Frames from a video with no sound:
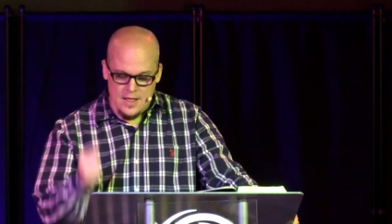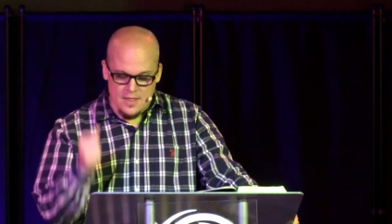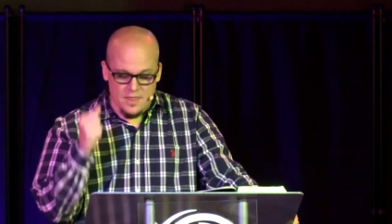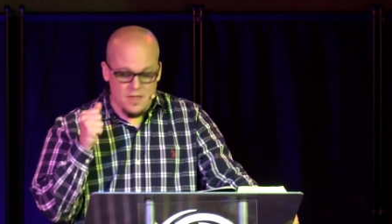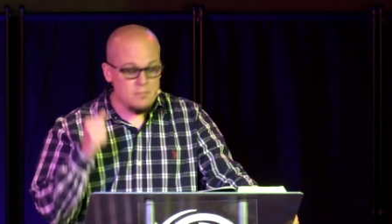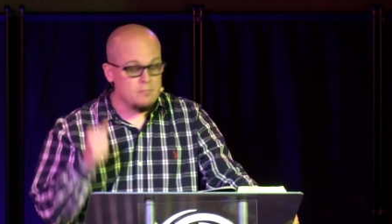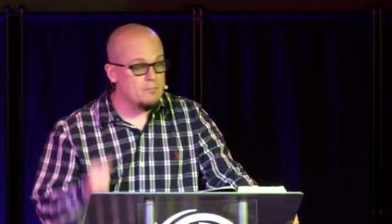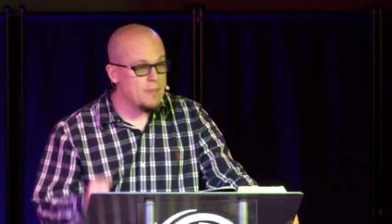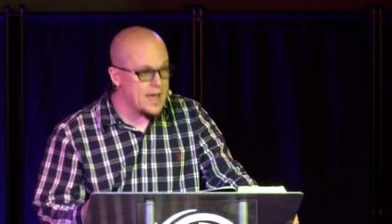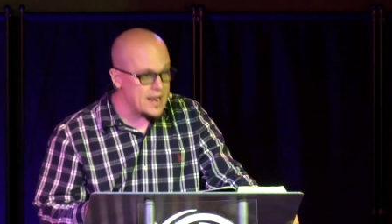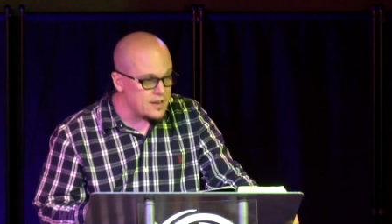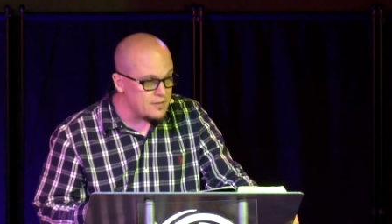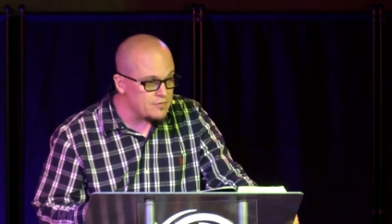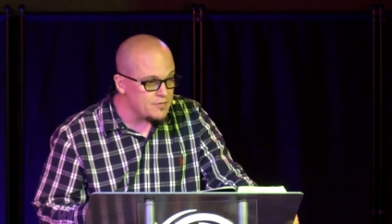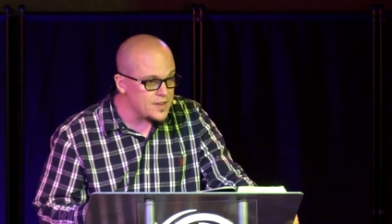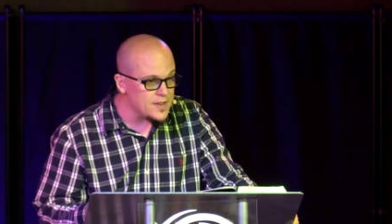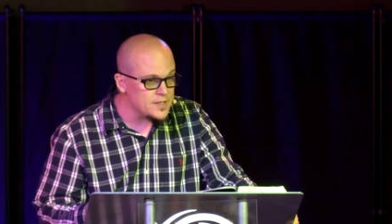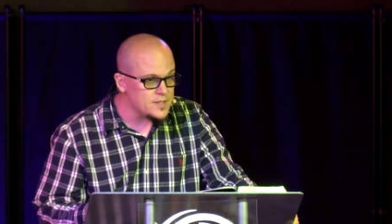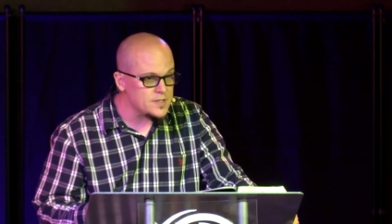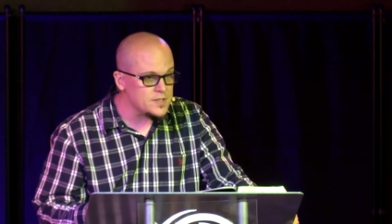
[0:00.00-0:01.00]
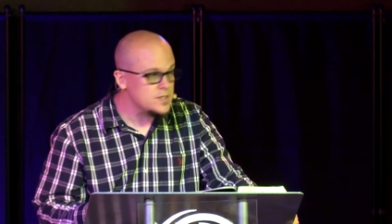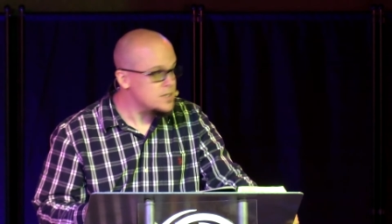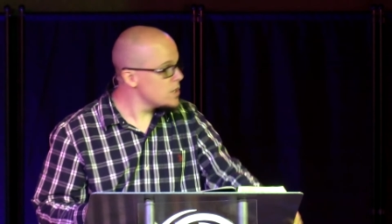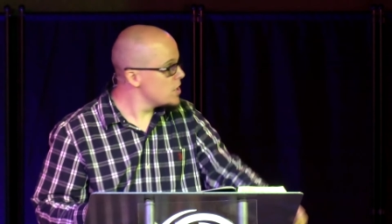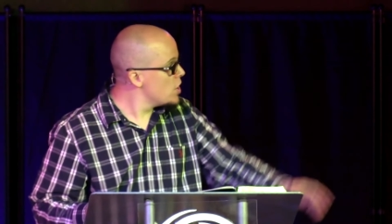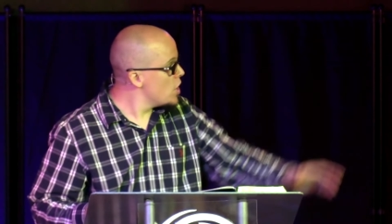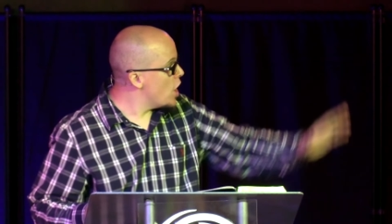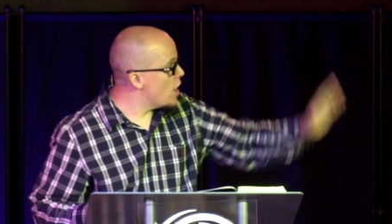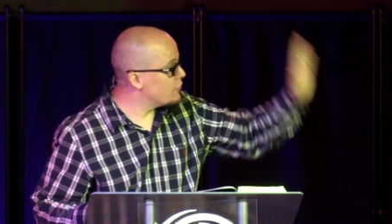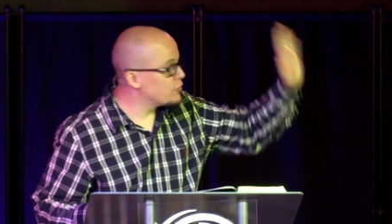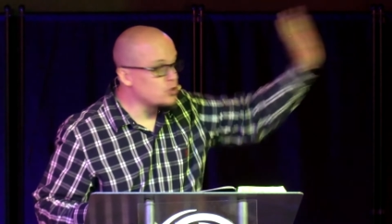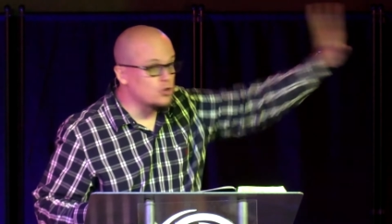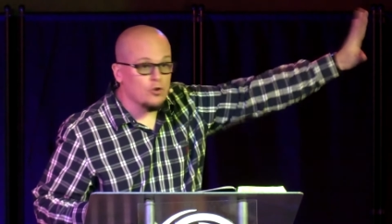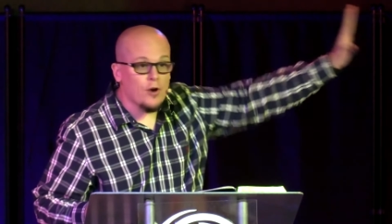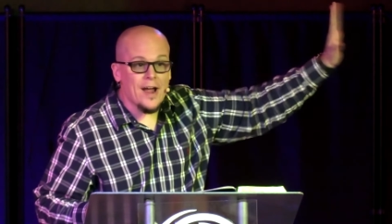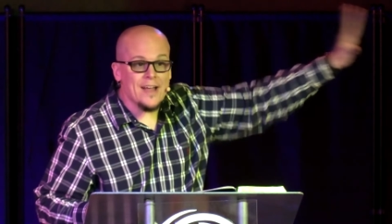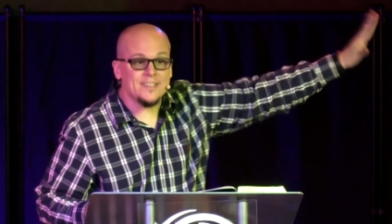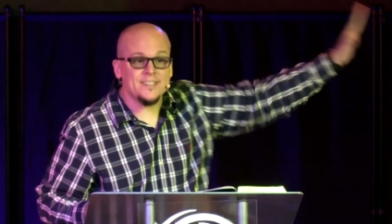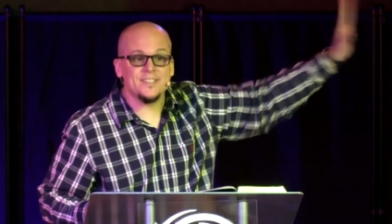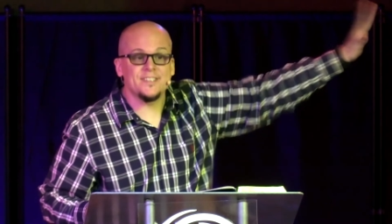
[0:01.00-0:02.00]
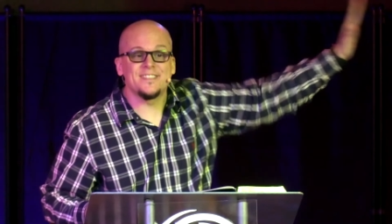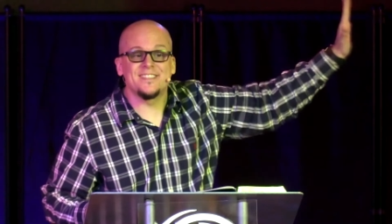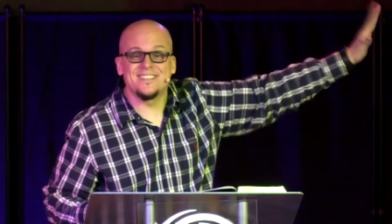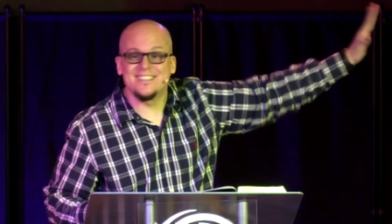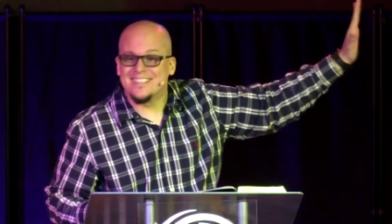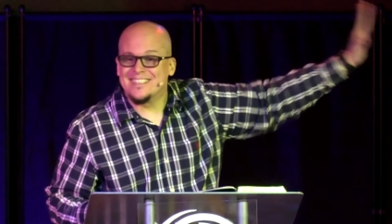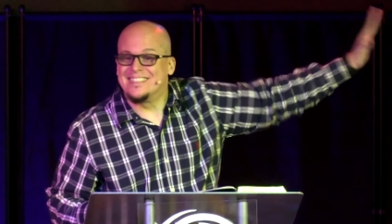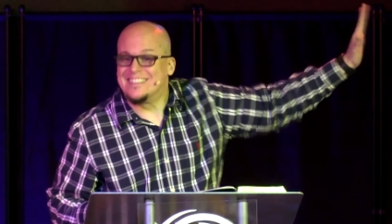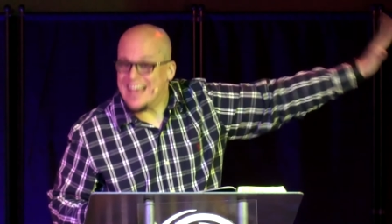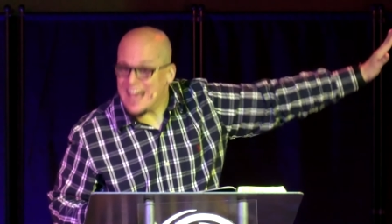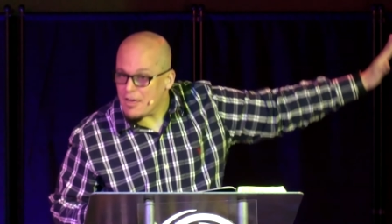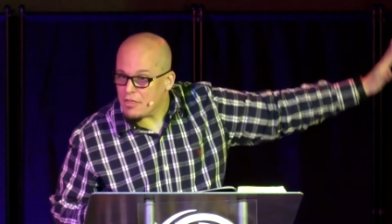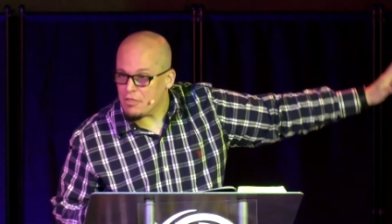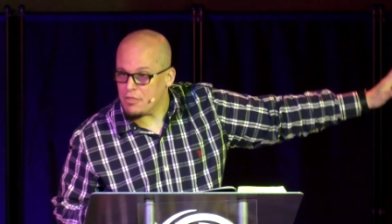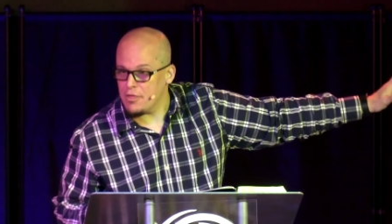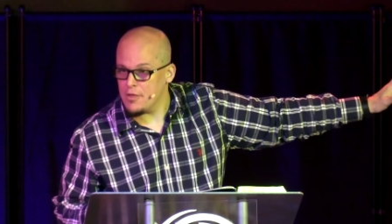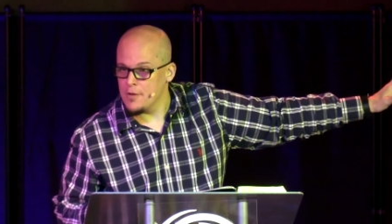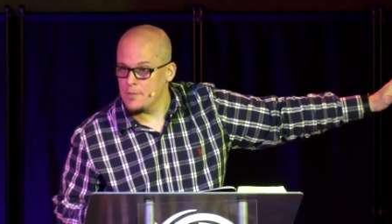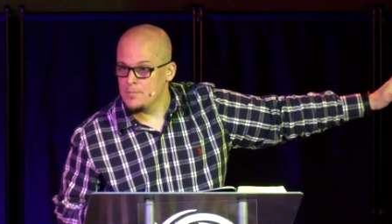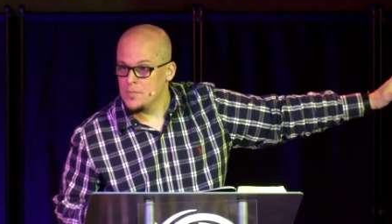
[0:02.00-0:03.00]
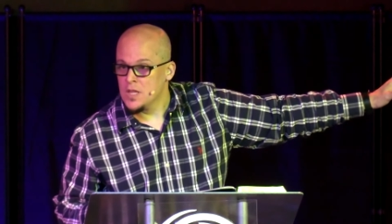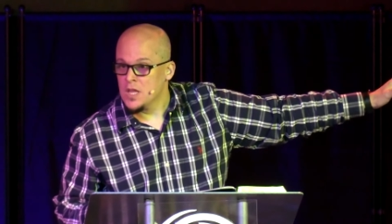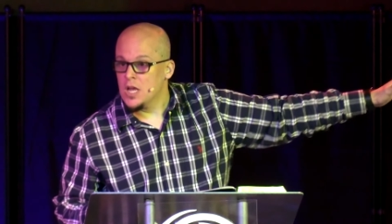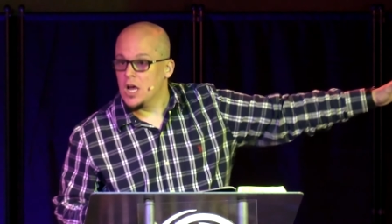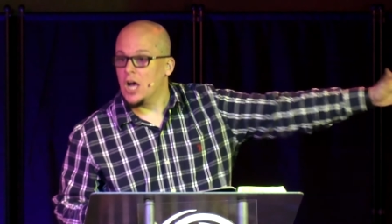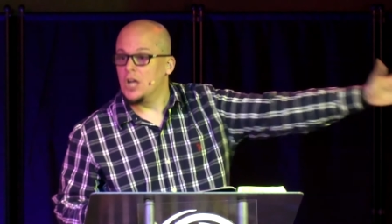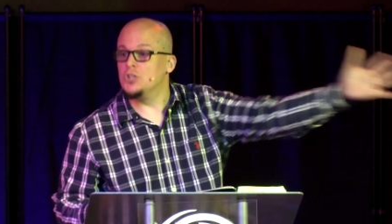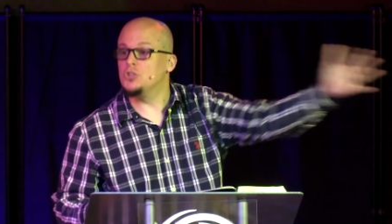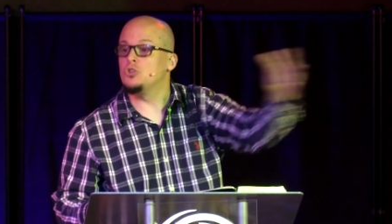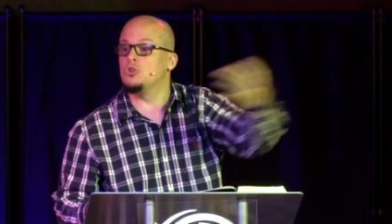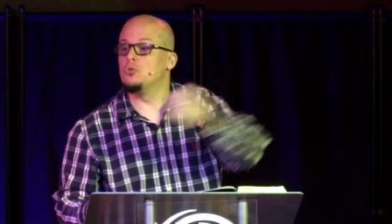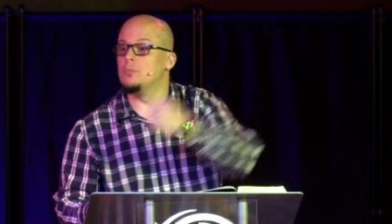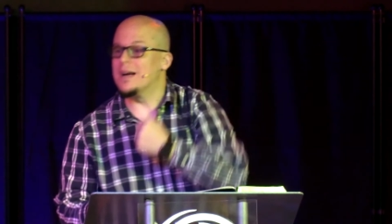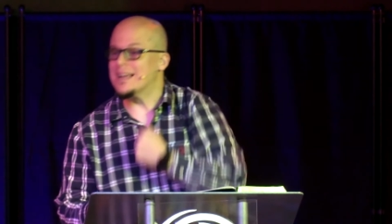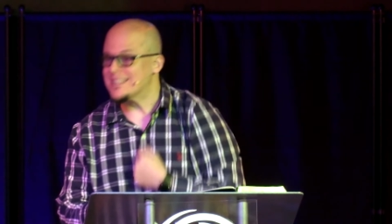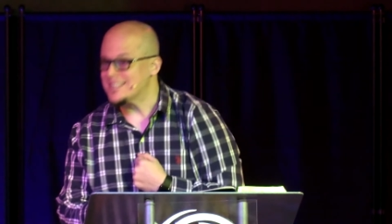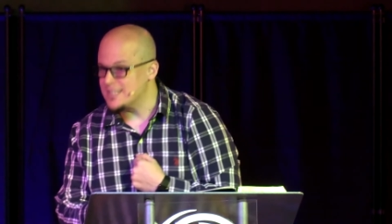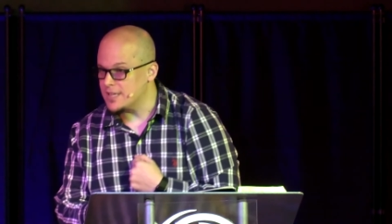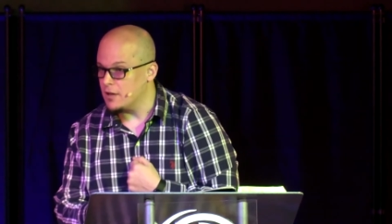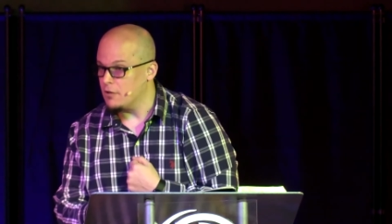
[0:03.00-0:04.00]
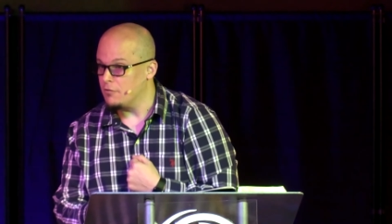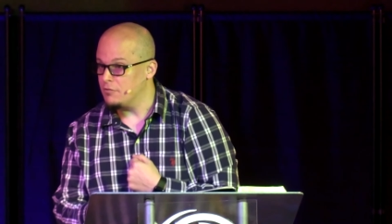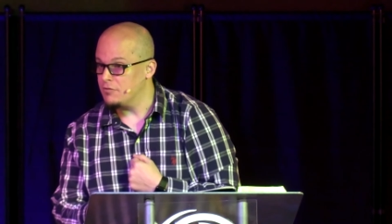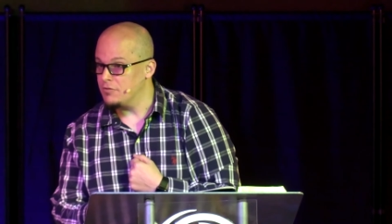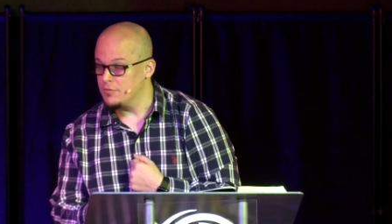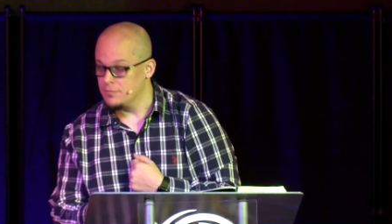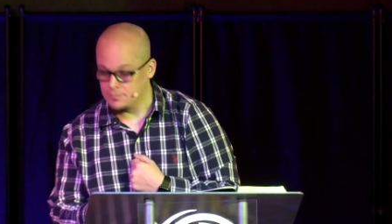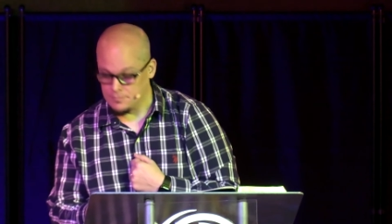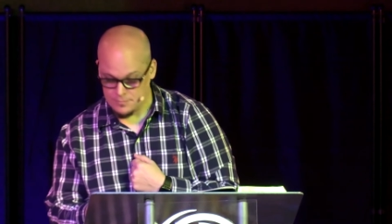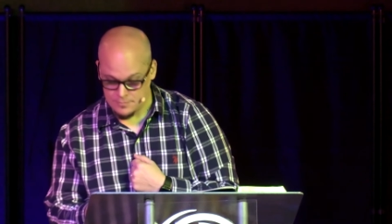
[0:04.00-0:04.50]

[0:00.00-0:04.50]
the benefits of Christ's death unto myself.